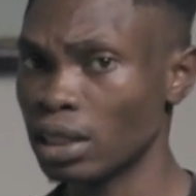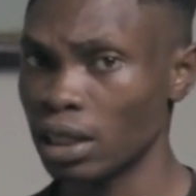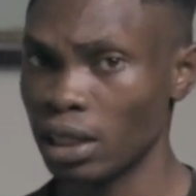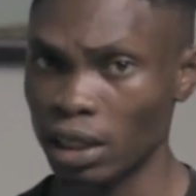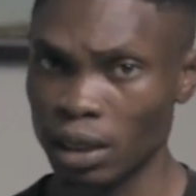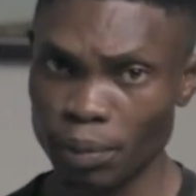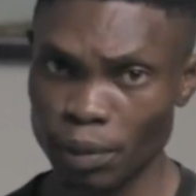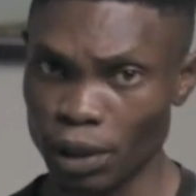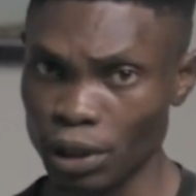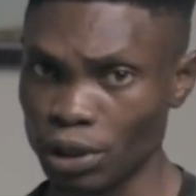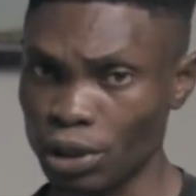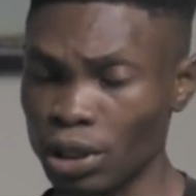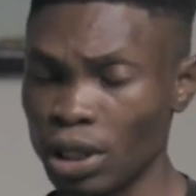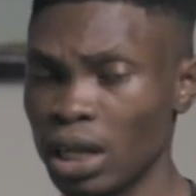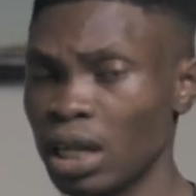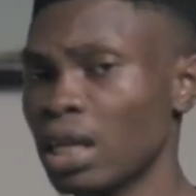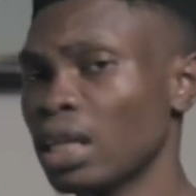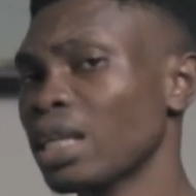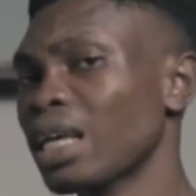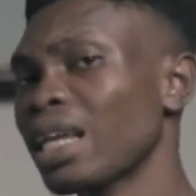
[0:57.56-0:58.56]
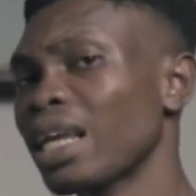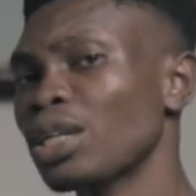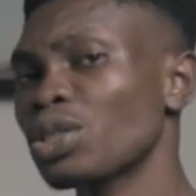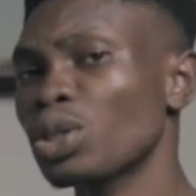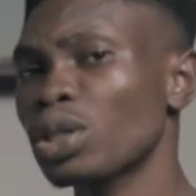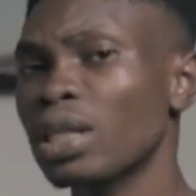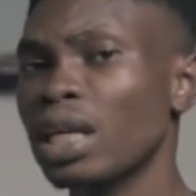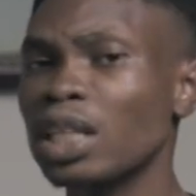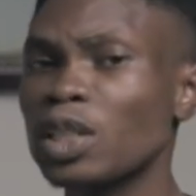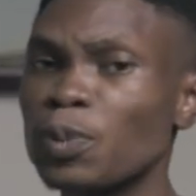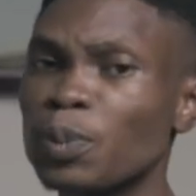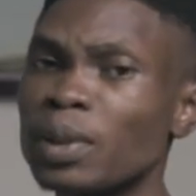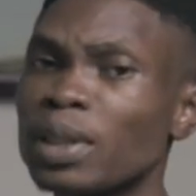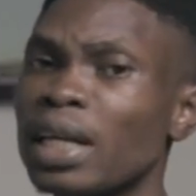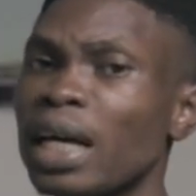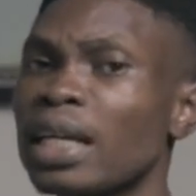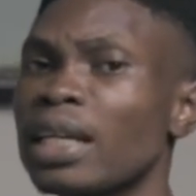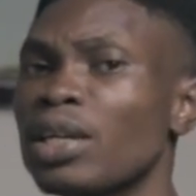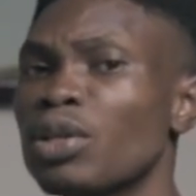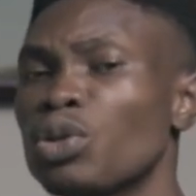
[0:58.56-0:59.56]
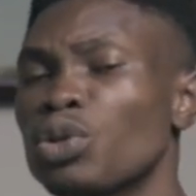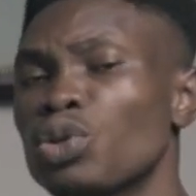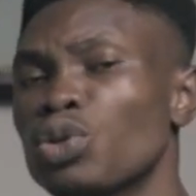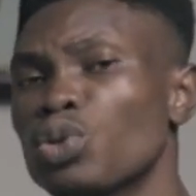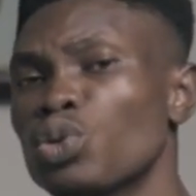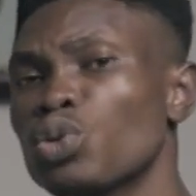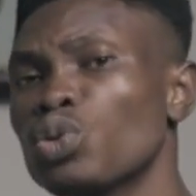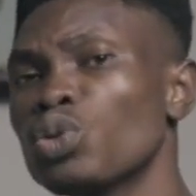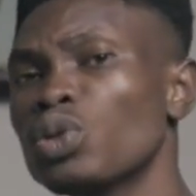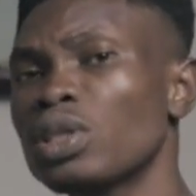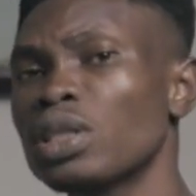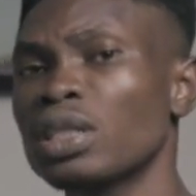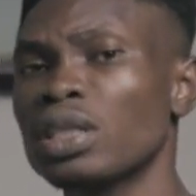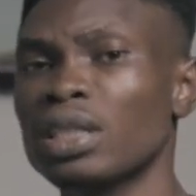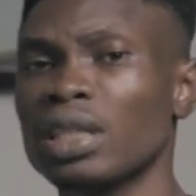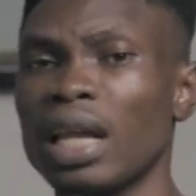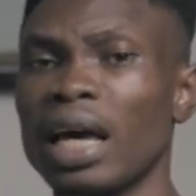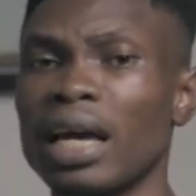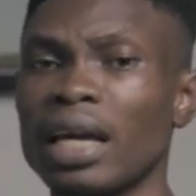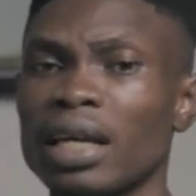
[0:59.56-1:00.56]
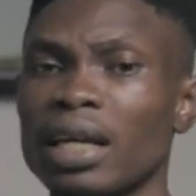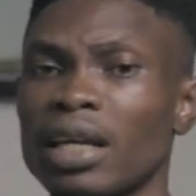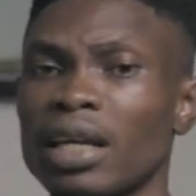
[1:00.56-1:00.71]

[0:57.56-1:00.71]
the image. Now shutter speed now they use do things like